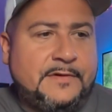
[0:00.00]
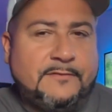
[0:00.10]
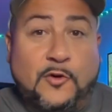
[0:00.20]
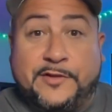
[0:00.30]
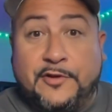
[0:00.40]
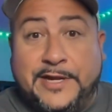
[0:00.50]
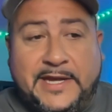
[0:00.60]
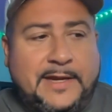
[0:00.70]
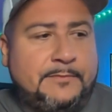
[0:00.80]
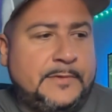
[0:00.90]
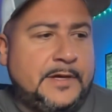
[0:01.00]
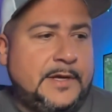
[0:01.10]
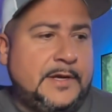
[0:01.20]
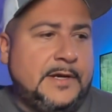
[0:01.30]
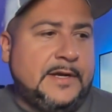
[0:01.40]
four thirty game.
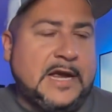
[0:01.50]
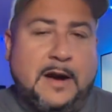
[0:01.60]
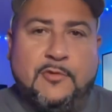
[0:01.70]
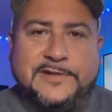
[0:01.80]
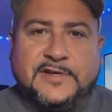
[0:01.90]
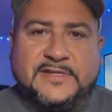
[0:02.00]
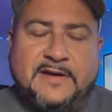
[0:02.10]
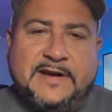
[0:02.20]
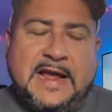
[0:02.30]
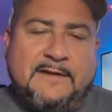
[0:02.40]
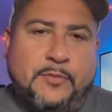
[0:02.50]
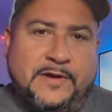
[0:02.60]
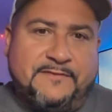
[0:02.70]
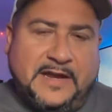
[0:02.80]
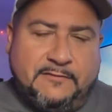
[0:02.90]
Cowboys are seven and a half
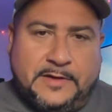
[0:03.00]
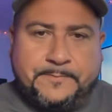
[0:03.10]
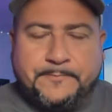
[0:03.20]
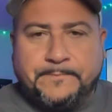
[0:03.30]
point favorite.